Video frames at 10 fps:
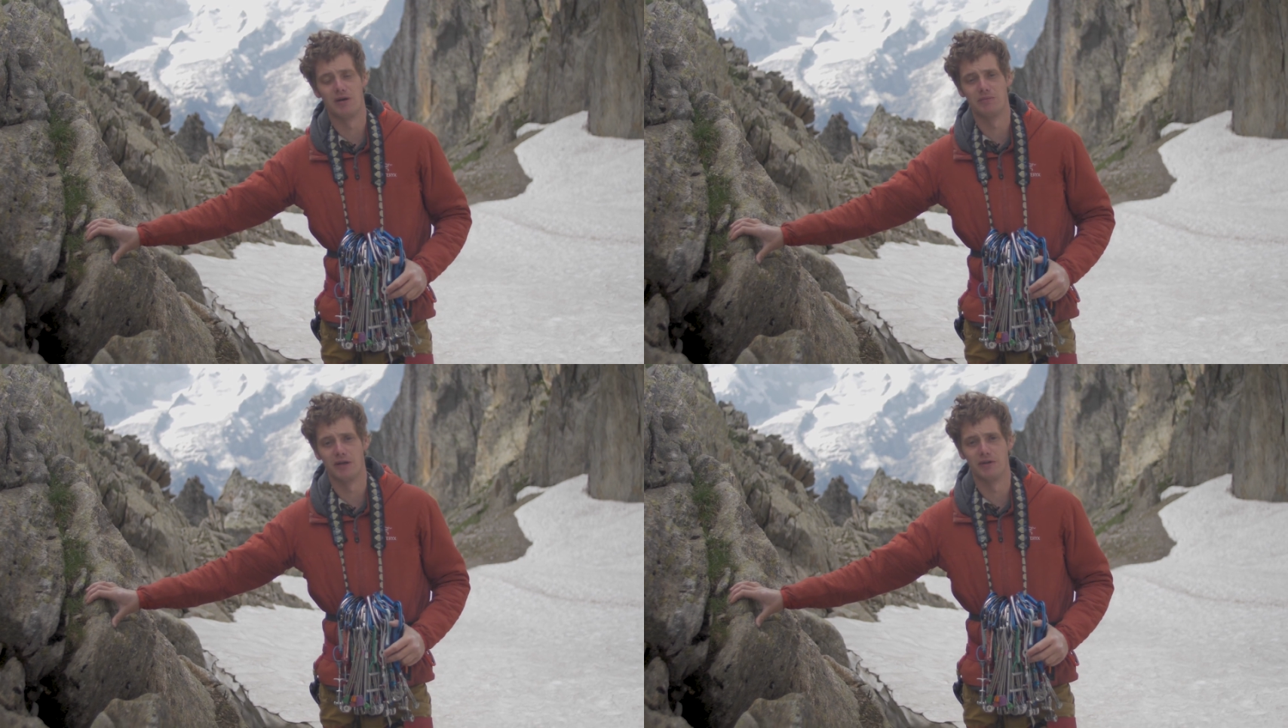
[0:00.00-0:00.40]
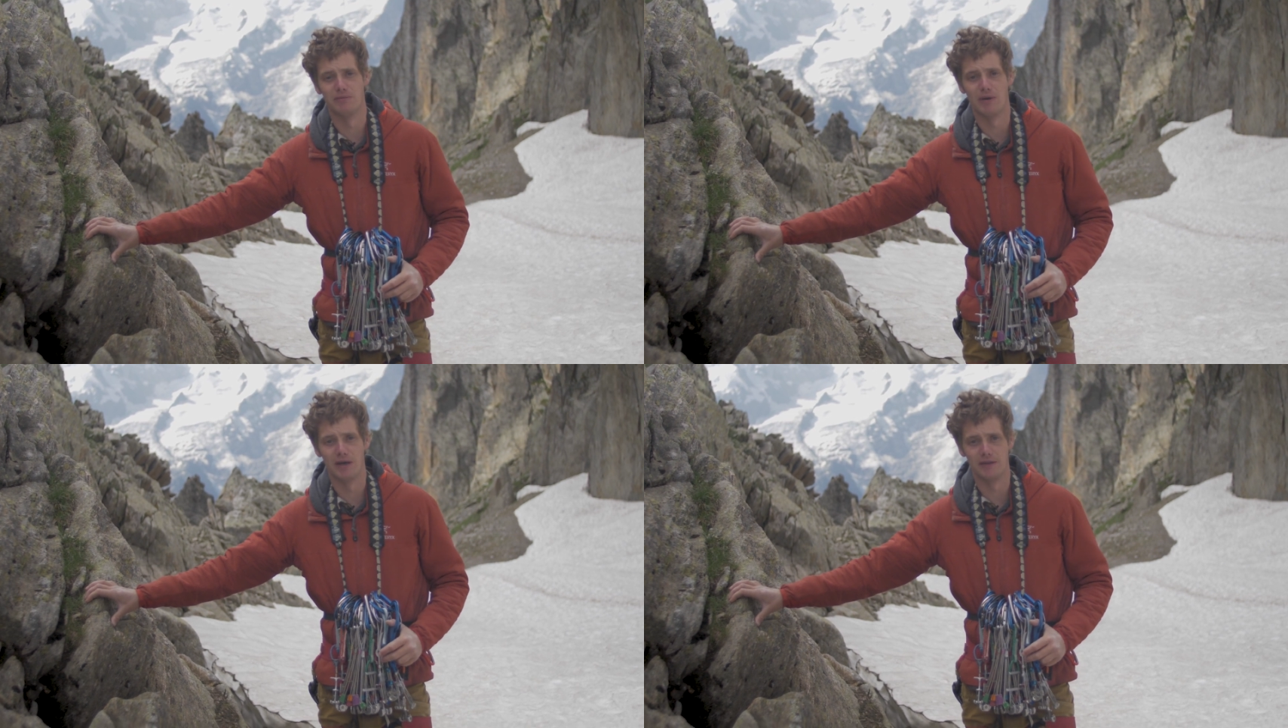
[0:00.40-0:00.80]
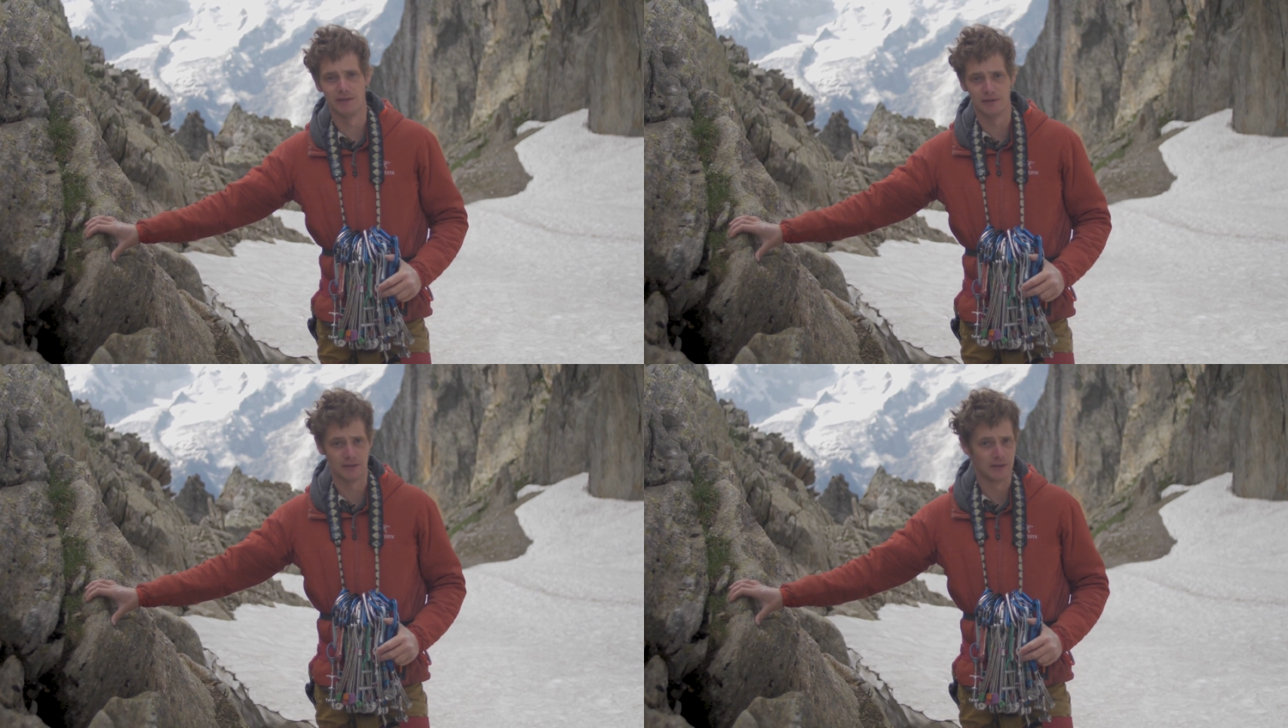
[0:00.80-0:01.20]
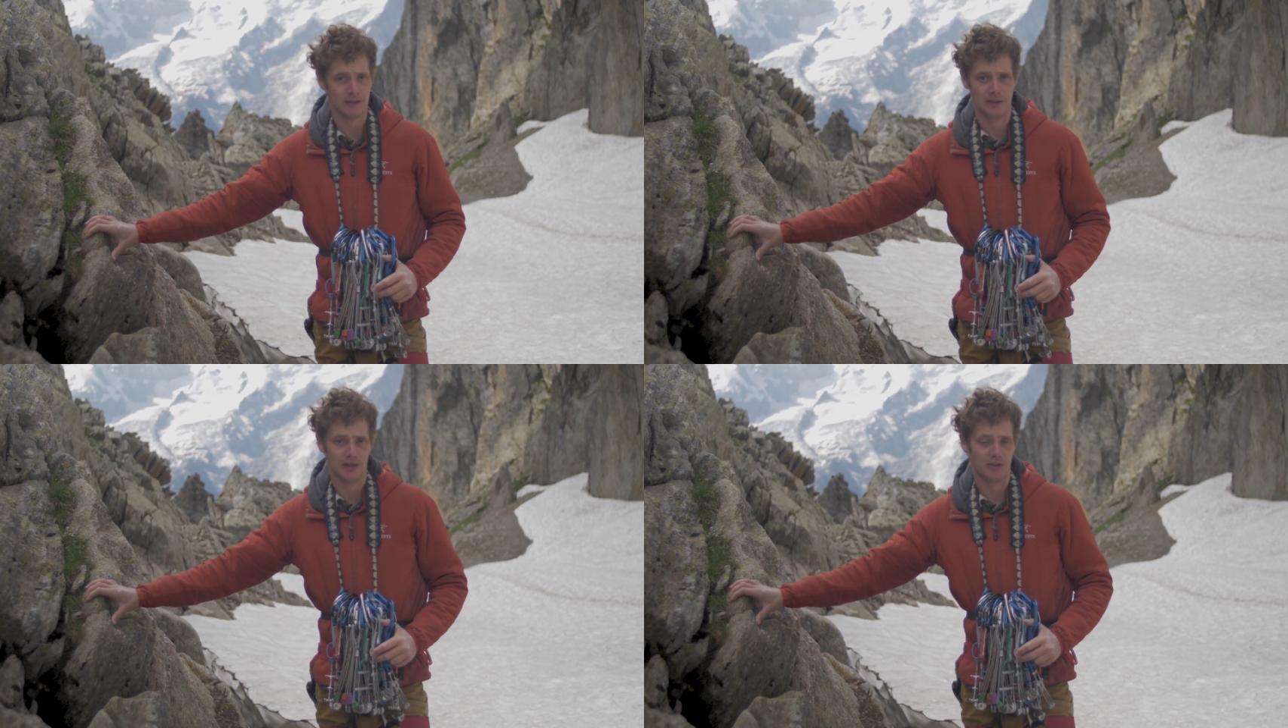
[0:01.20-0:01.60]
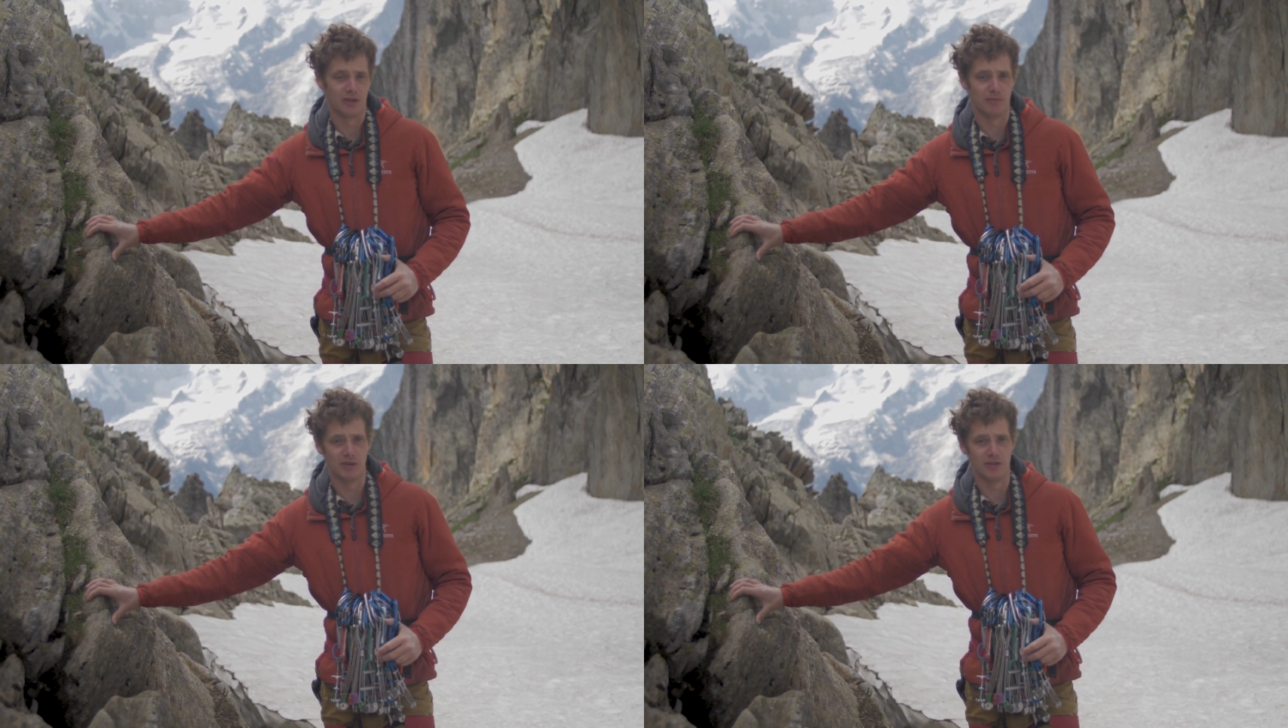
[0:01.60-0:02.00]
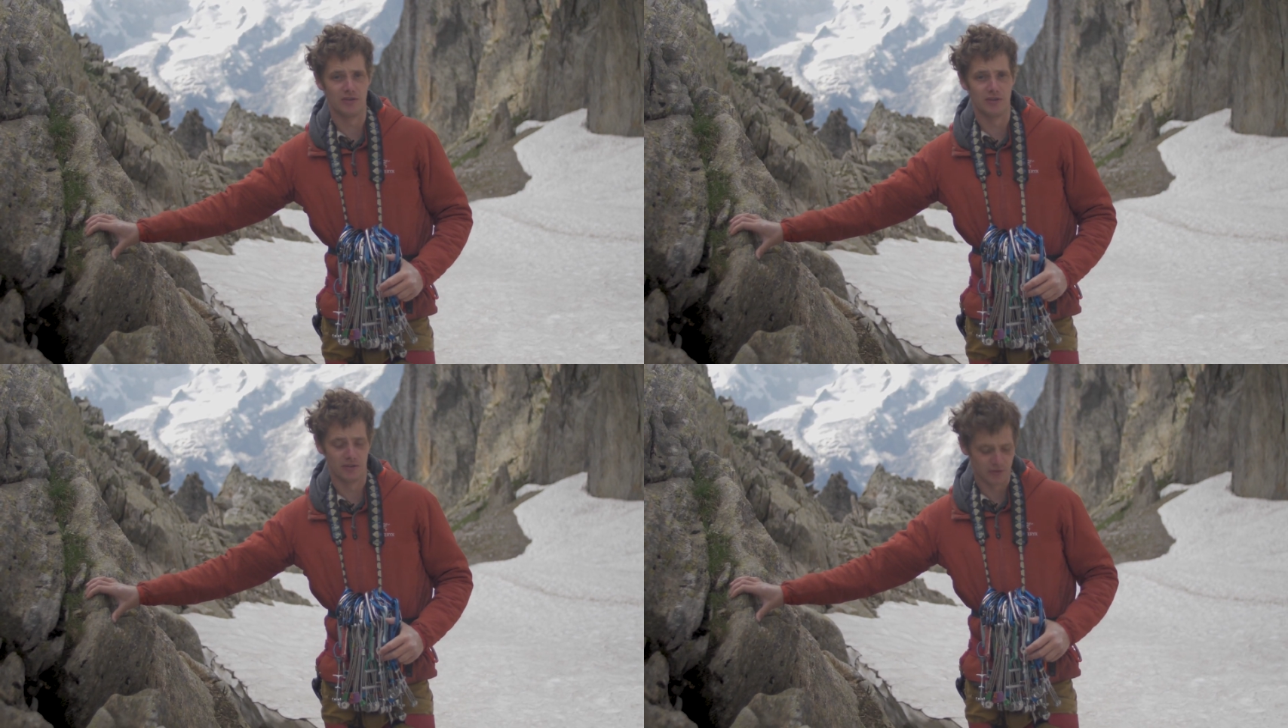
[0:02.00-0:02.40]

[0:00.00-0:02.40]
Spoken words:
pumped out of your mind and trying to place gear.